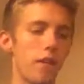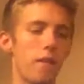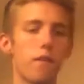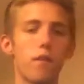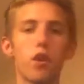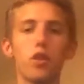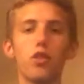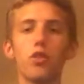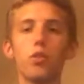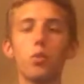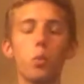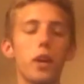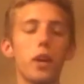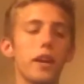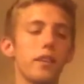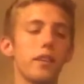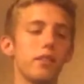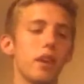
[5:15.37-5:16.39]
First, we
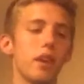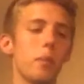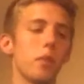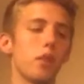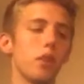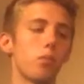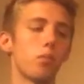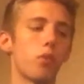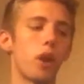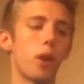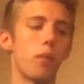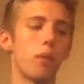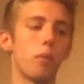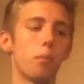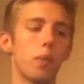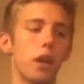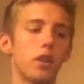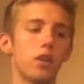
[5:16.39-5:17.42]
examined the problem
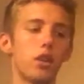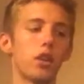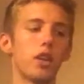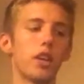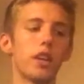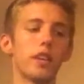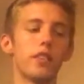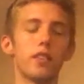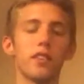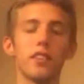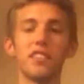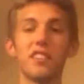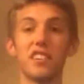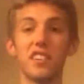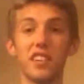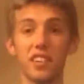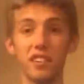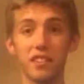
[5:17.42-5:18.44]
by looking at the
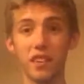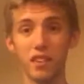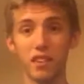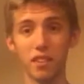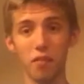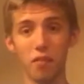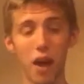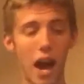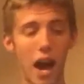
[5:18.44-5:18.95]
statistics of